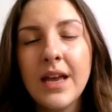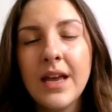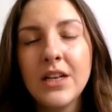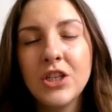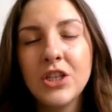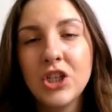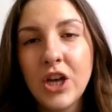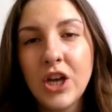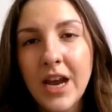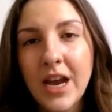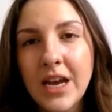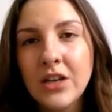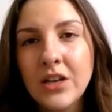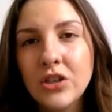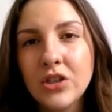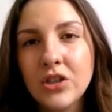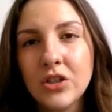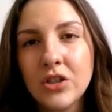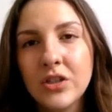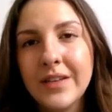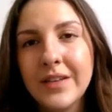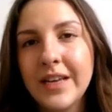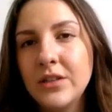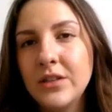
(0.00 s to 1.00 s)

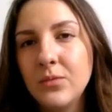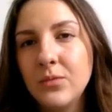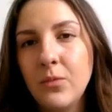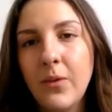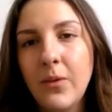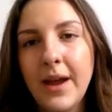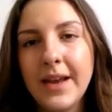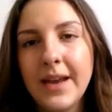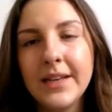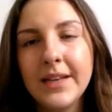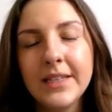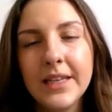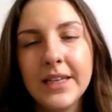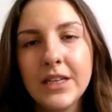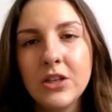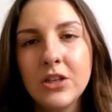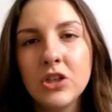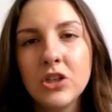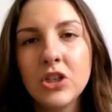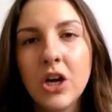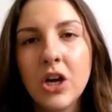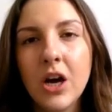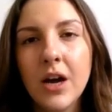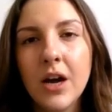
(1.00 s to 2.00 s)
changes his weight
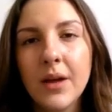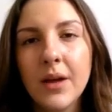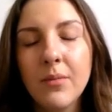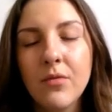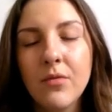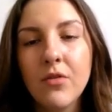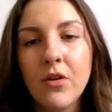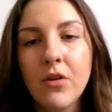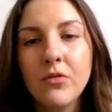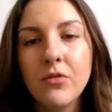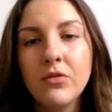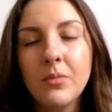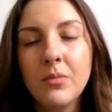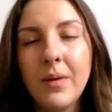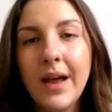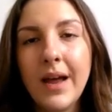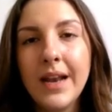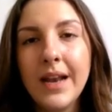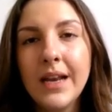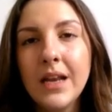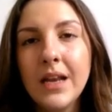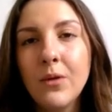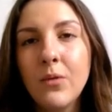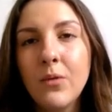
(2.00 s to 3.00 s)
each time. So
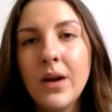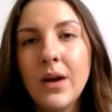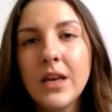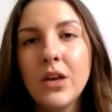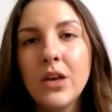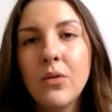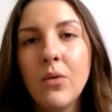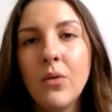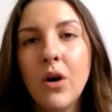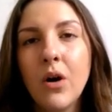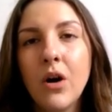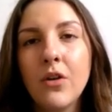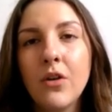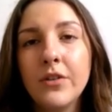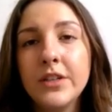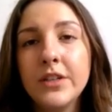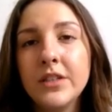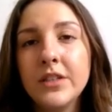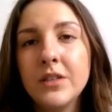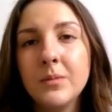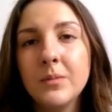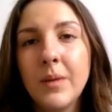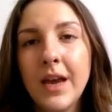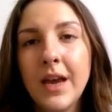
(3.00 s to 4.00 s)
depending where you are
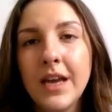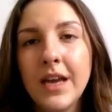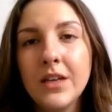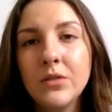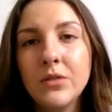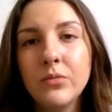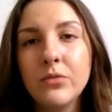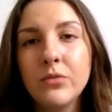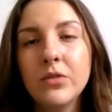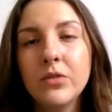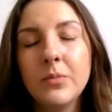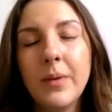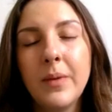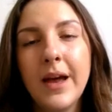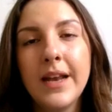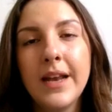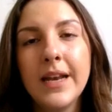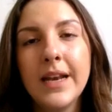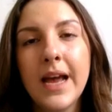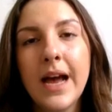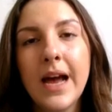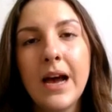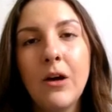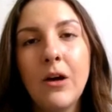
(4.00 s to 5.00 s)
in space will
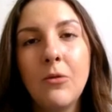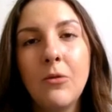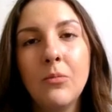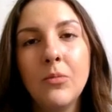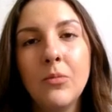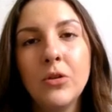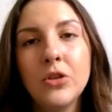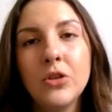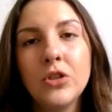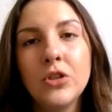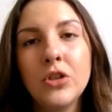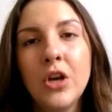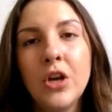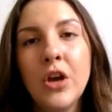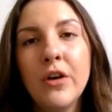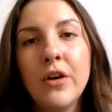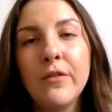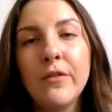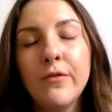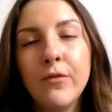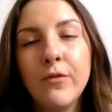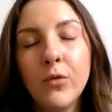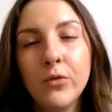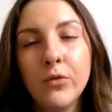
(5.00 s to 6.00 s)
depend how much
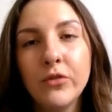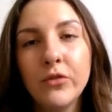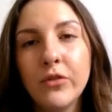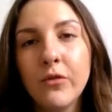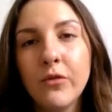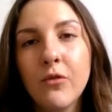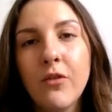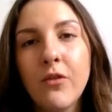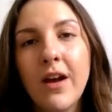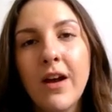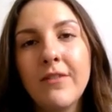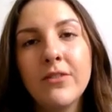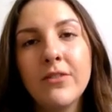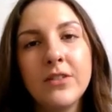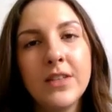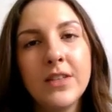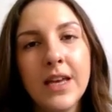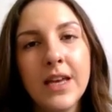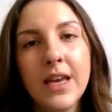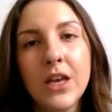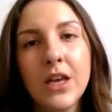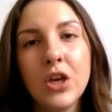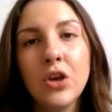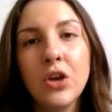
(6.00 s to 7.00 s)
force of
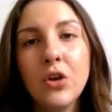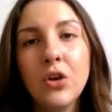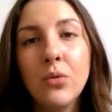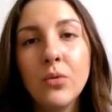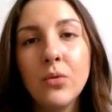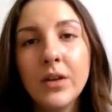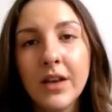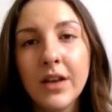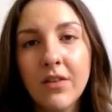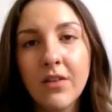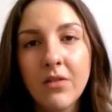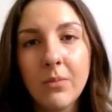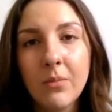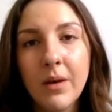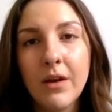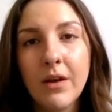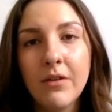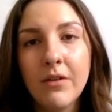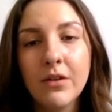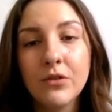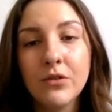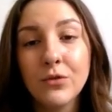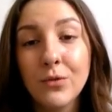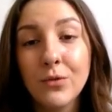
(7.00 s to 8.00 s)
gravity you would
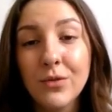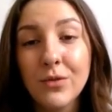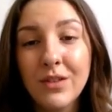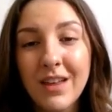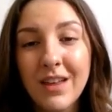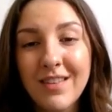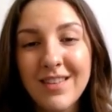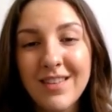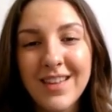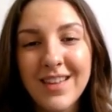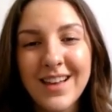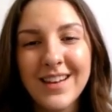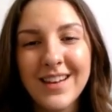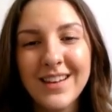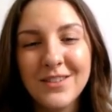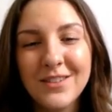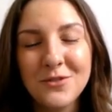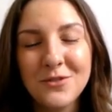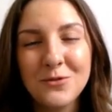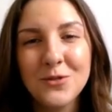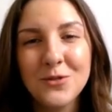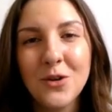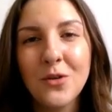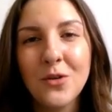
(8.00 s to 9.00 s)
experience, or this
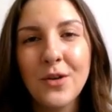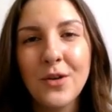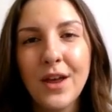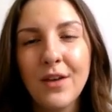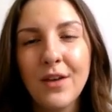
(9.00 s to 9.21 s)
little dog